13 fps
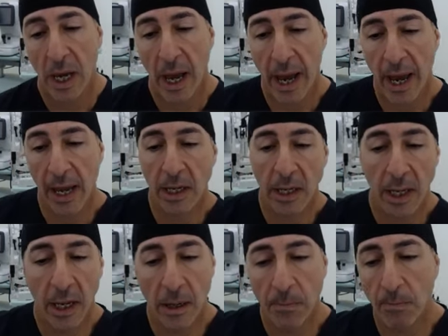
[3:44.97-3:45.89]
And
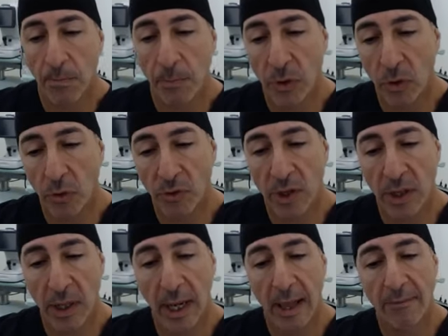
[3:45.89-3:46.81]
um, you'll see
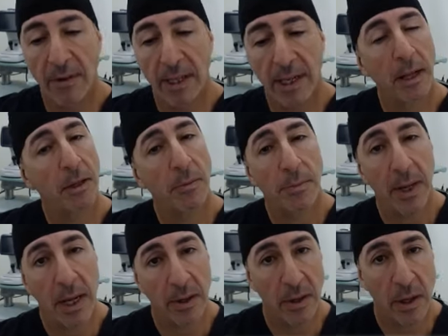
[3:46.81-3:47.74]
the lovely colored
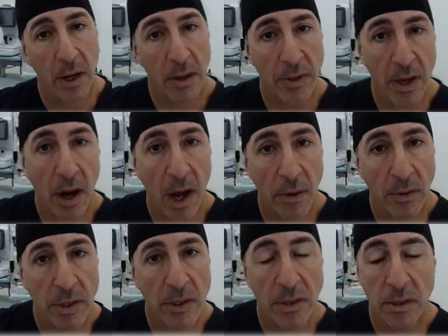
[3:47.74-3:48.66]
part of the eye, the
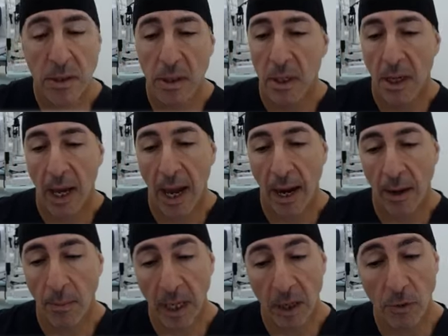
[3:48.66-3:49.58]
iris, and I'm
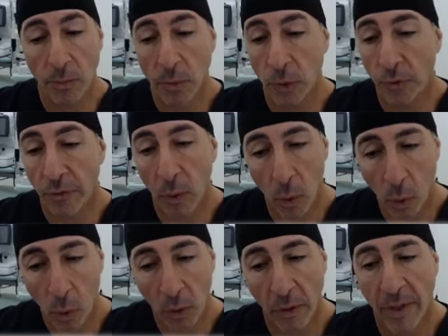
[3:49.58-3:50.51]
going to remove
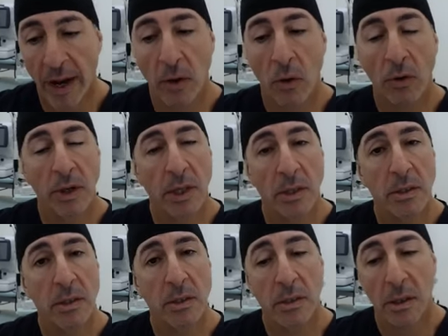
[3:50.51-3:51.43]
all of that
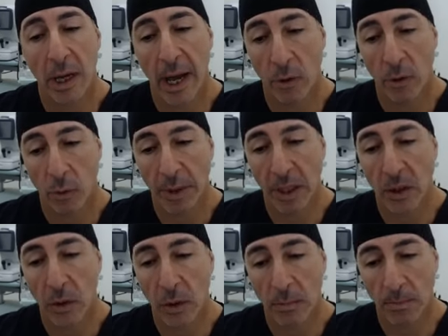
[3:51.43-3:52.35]
contents and it will be
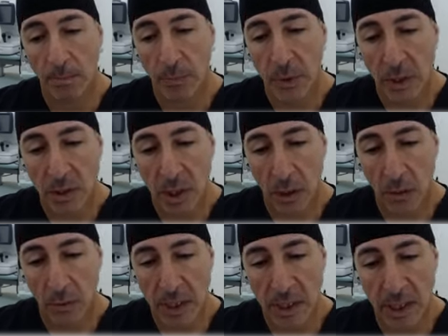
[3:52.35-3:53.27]
gone.
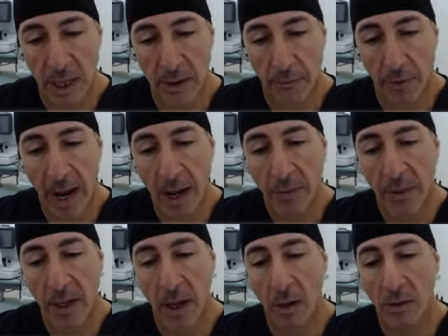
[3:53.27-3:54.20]
So this around
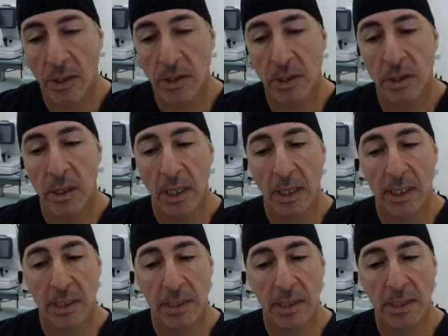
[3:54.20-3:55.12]
the iris
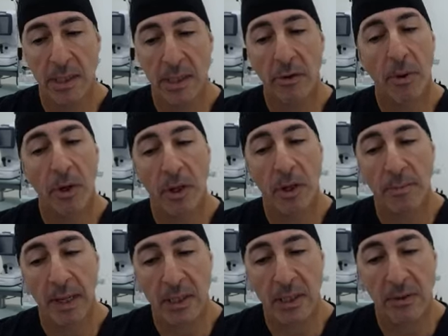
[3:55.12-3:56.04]
is the ciliary body that
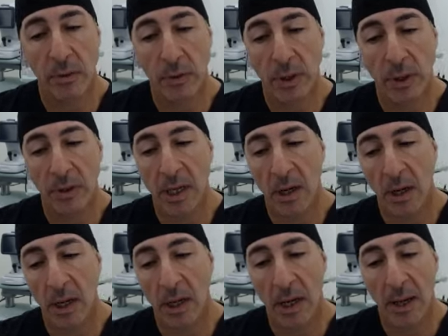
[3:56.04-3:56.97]
makes the fluid in the
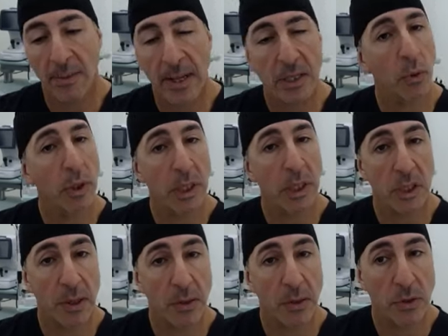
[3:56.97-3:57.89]
eye, and that's all
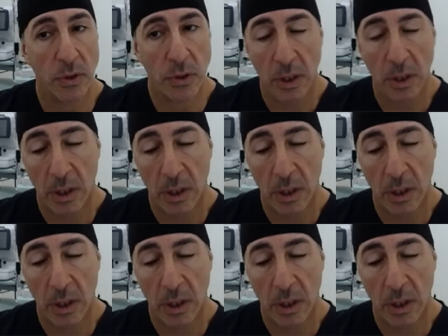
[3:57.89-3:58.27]
exposed.